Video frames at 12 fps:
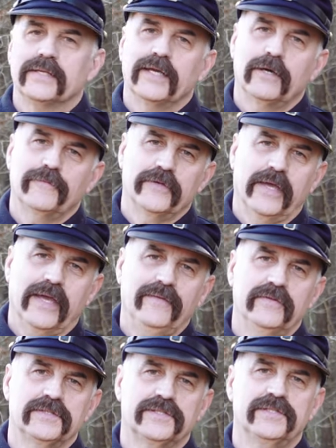Now, if you
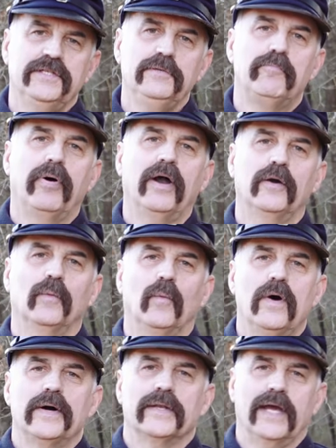haven't seen Part 1,